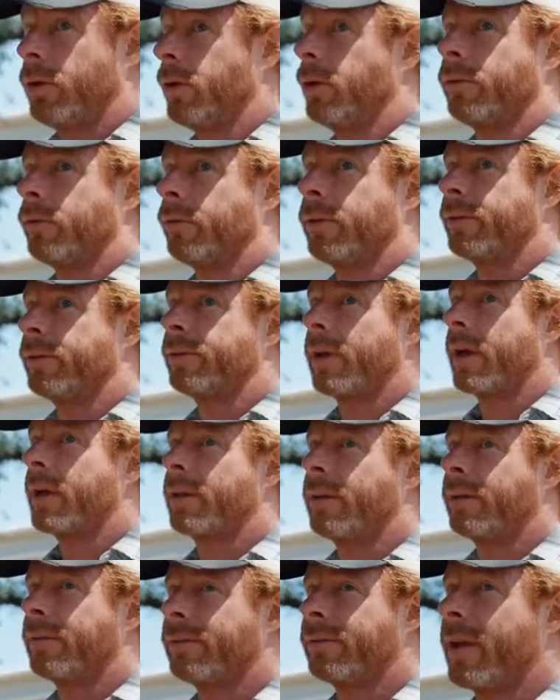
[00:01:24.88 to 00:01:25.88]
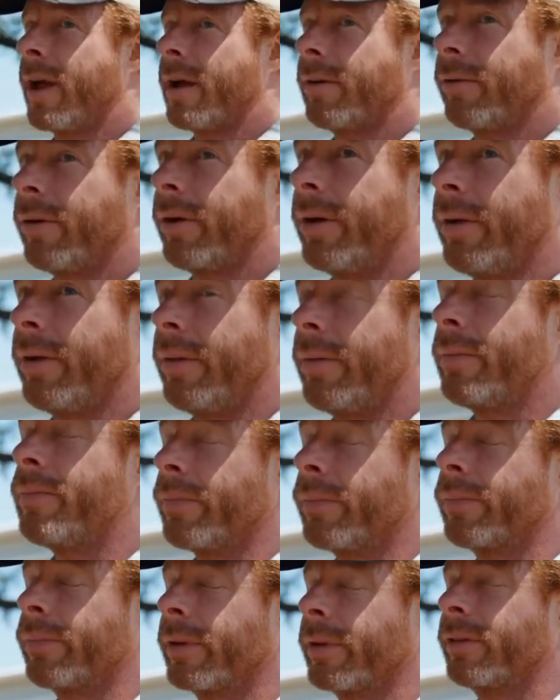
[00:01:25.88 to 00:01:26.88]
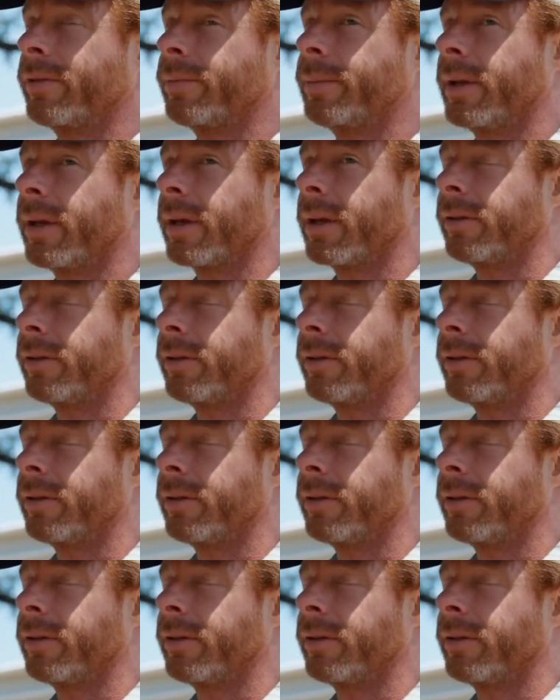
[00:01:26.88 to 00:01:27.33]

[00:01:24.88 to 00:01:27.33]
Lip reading: Dude, recycling's not real. It's been a